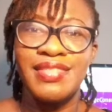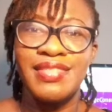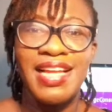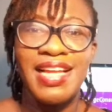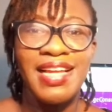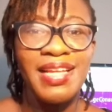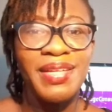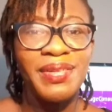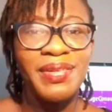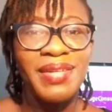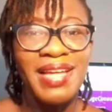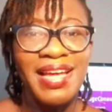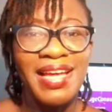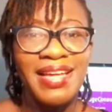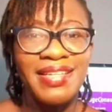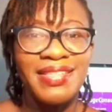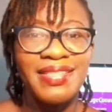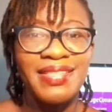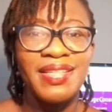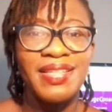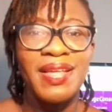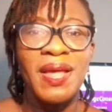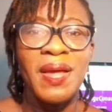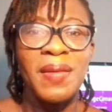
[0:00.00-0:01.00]
Hello
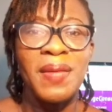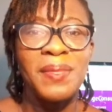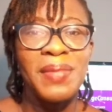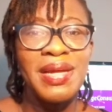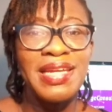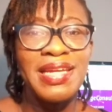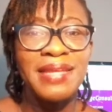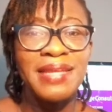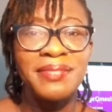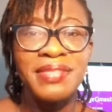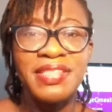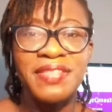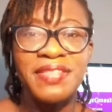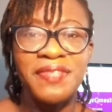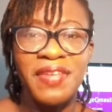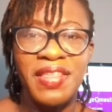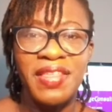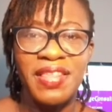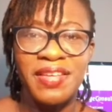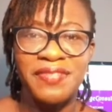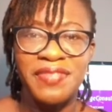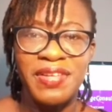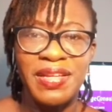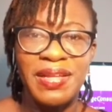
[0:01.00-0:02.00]
guys, my name is
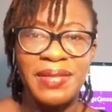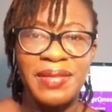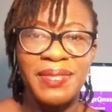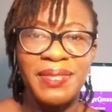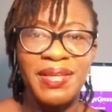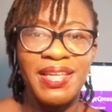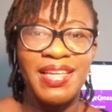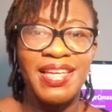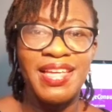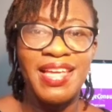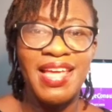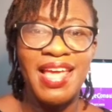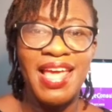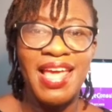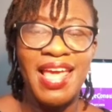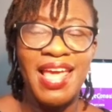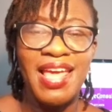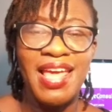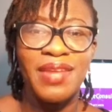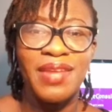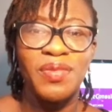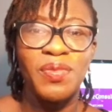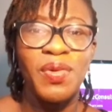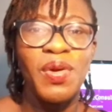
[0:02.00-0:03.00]
Figa Falabi
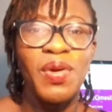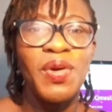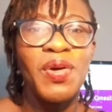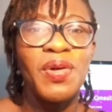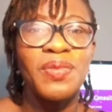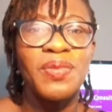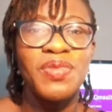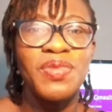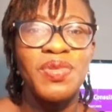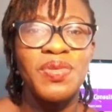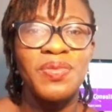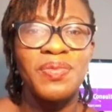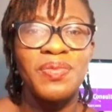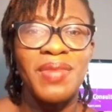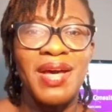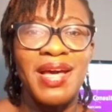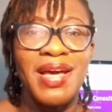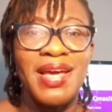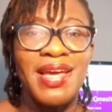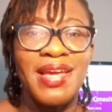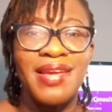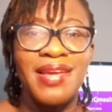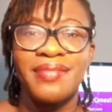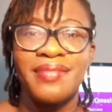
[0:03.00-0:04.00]
and welcome to
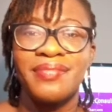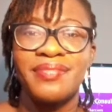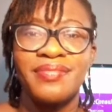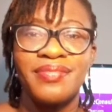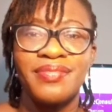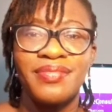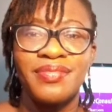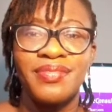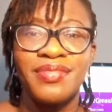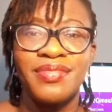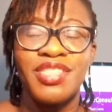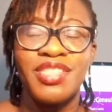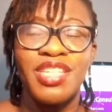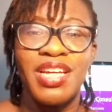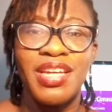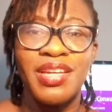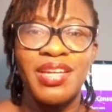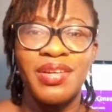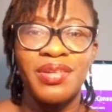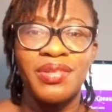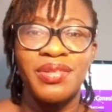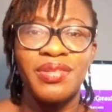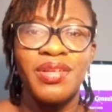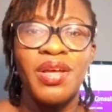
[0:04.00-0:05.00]
my
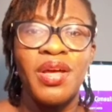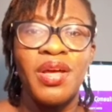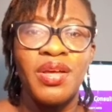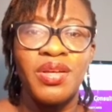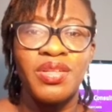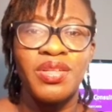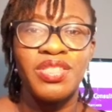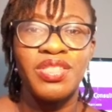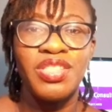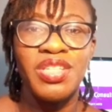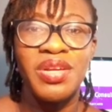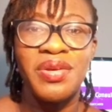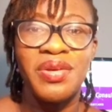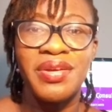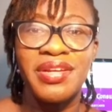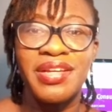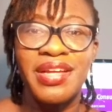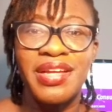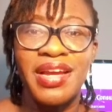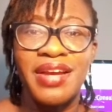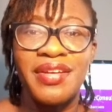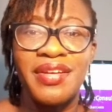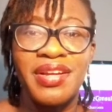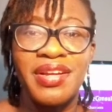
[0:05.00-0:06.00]
channel on sharing
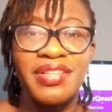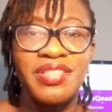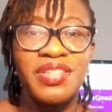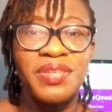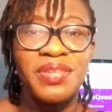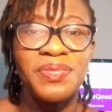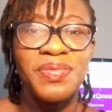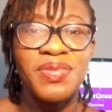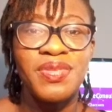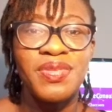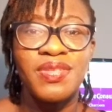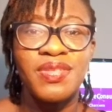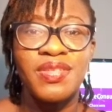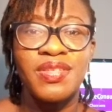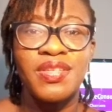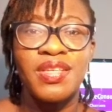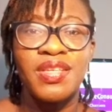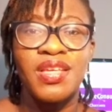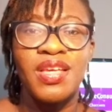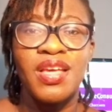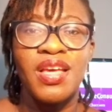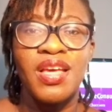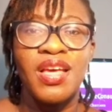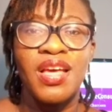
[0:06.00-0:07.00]
career tips
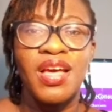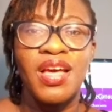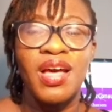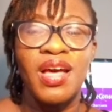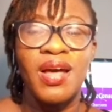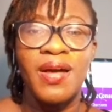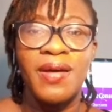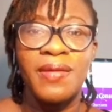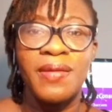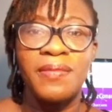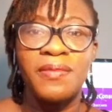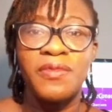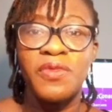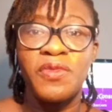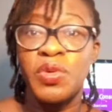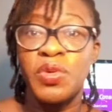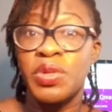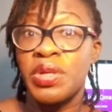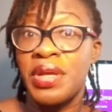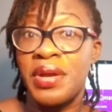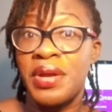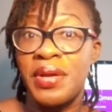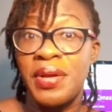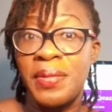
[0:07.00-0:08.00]
for
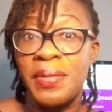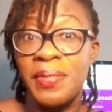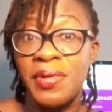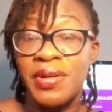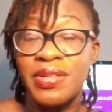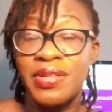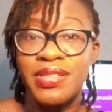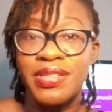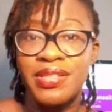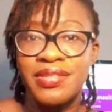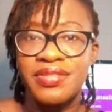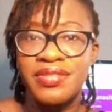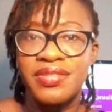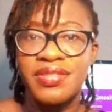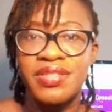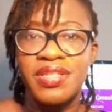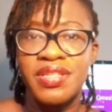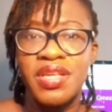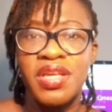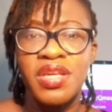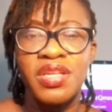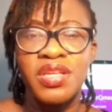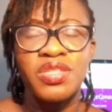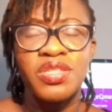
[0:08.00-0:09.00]
the career persons.
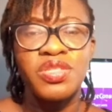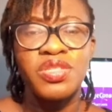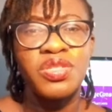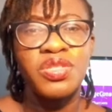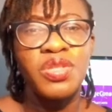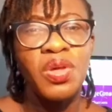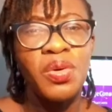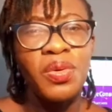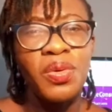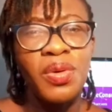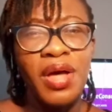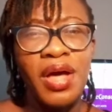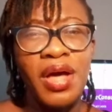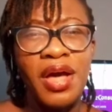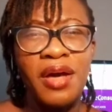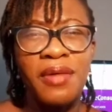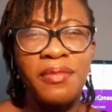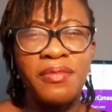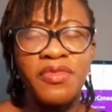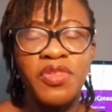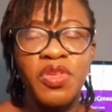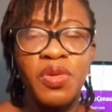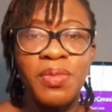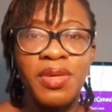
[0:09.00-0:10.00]
So
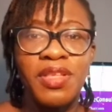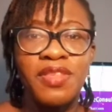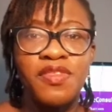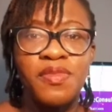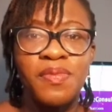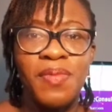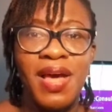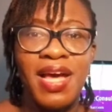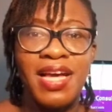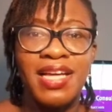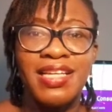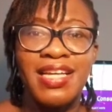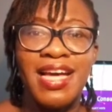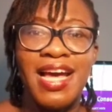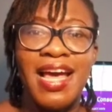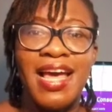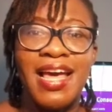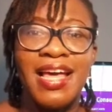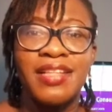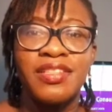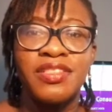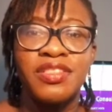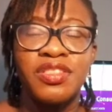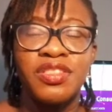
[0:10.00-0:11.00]
a few months back I
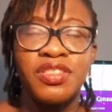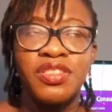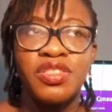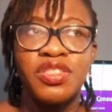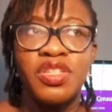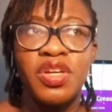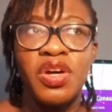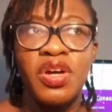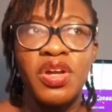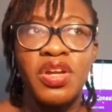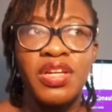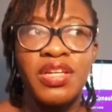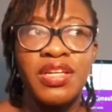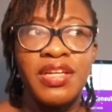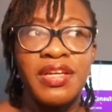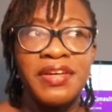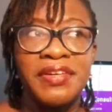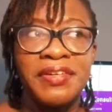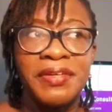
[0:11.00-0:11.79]
had done